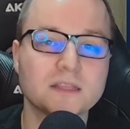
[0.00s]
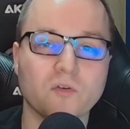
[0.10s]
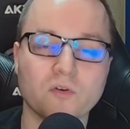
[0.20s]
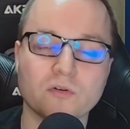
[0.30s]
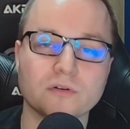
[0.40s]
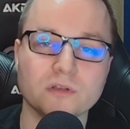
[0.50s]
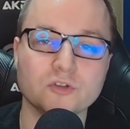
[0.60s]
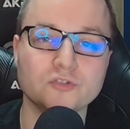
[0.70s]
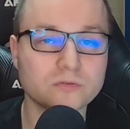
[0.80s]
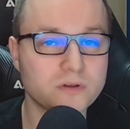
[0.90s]
or
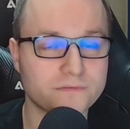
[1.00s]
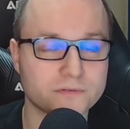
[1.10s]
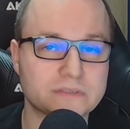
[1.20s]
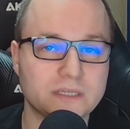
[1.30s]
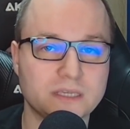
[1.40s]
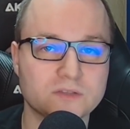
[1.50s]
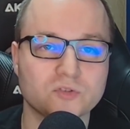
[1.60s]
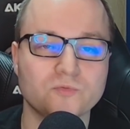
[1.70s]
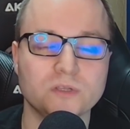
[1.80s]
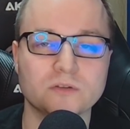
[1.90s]
Nuga Forsaken, so
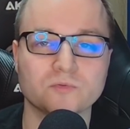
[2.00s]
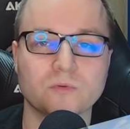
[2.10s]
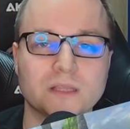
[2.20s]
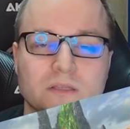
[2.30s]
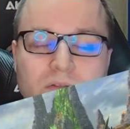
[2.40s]
we don't want to